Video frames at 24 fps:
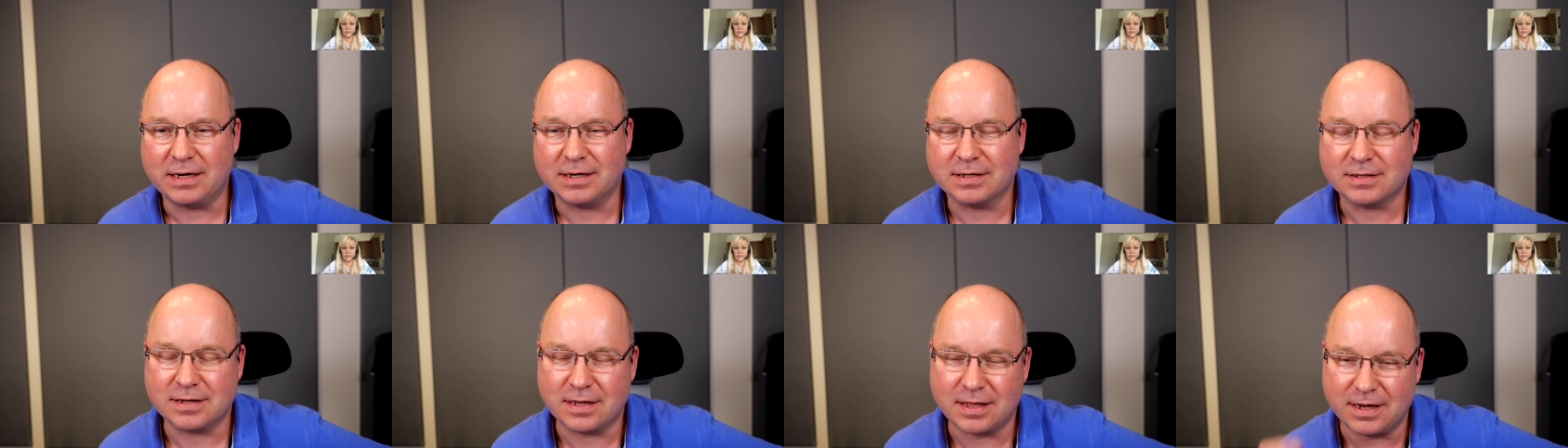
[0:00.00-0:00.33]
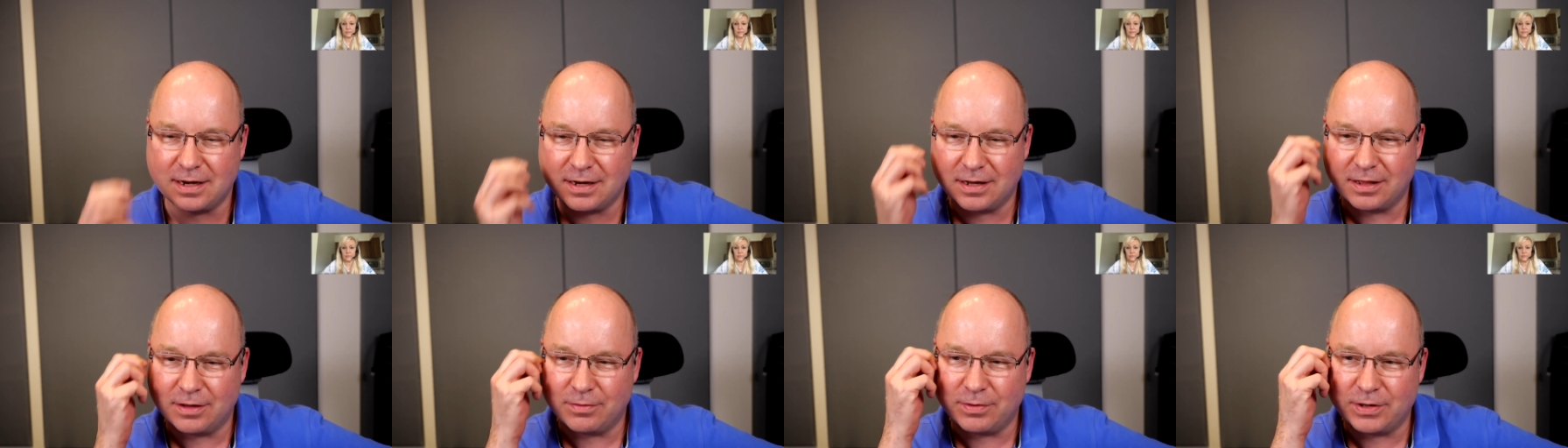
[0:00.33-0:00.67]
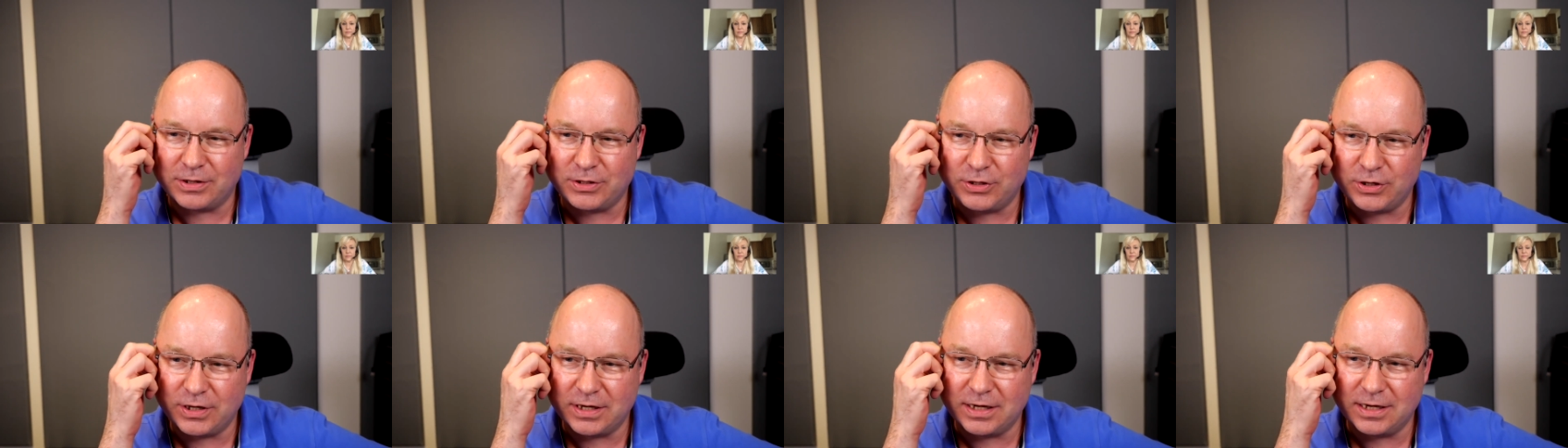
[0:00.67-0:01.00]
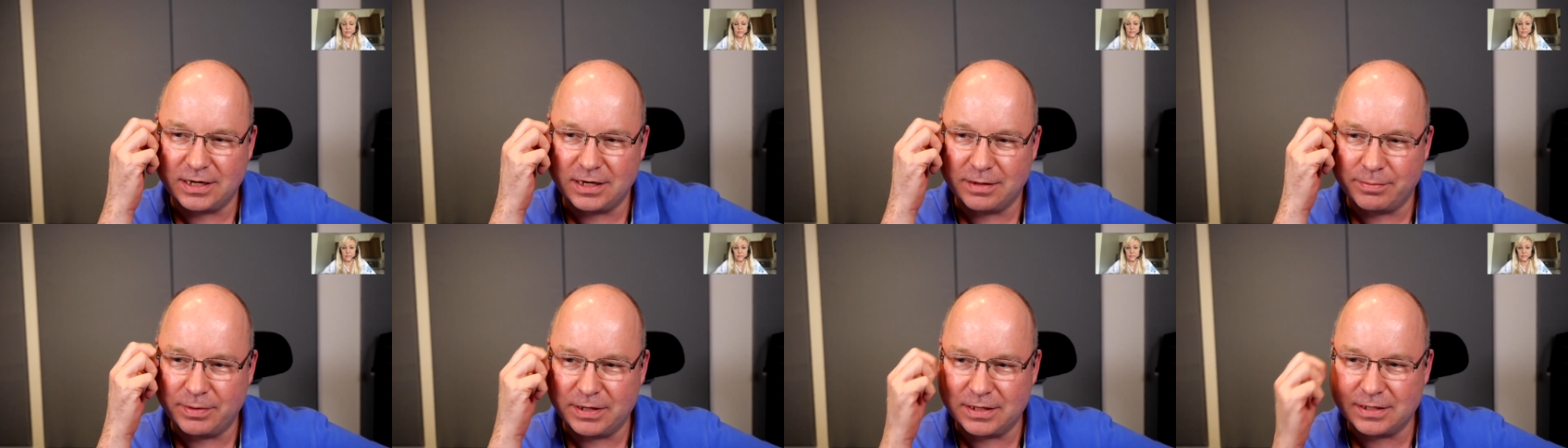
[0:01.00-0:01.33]
Because I think otherwise you can
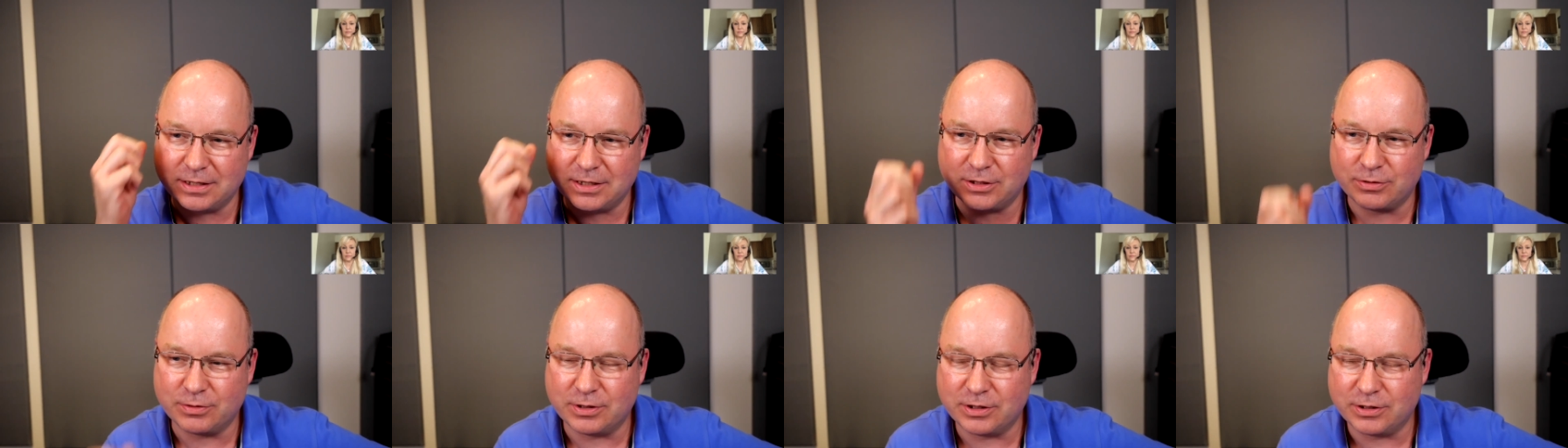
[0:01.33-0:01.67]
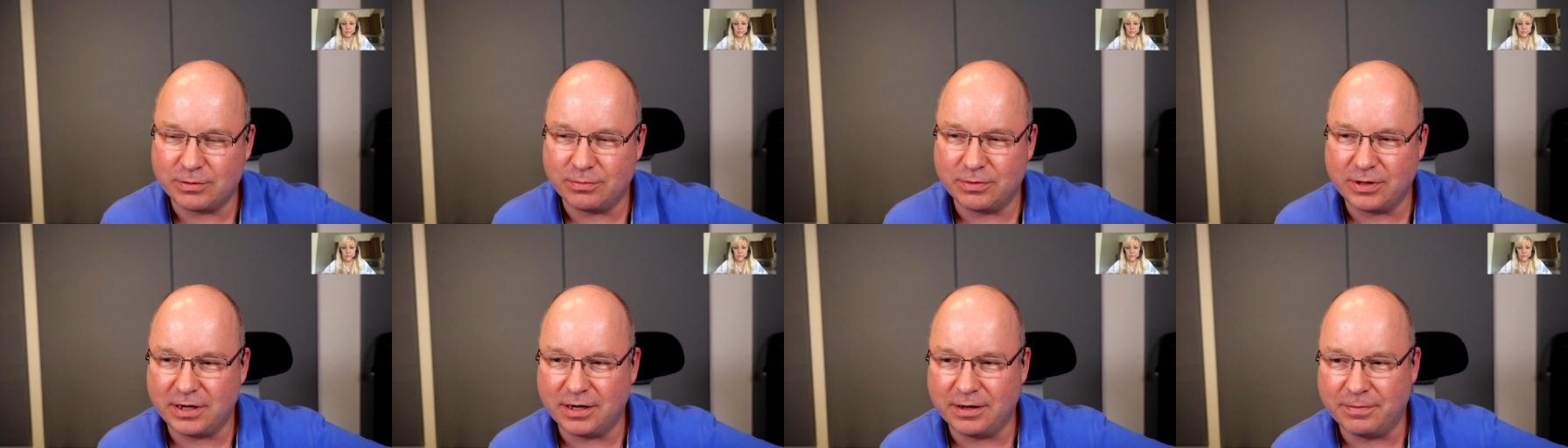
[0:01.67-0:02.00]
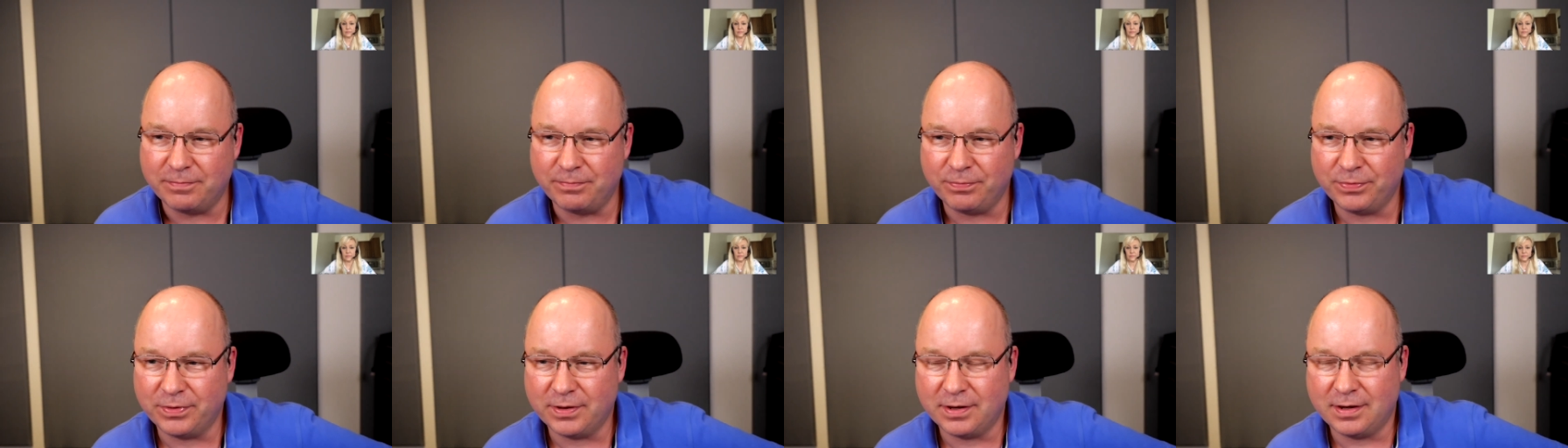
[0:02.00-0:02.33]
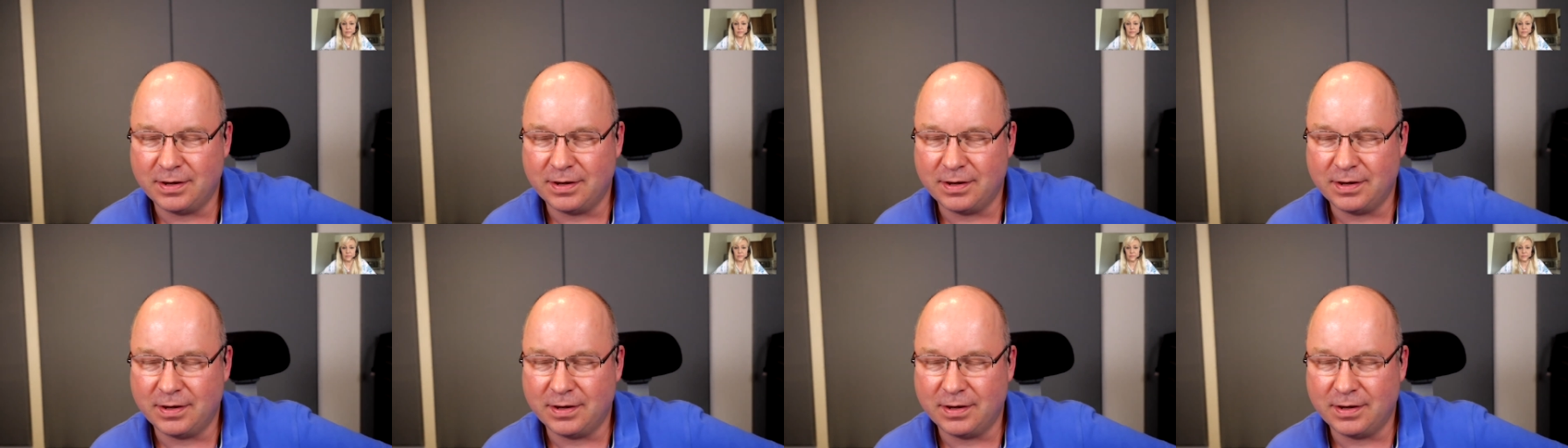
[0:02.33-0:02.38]
end up in a situation where, yeah,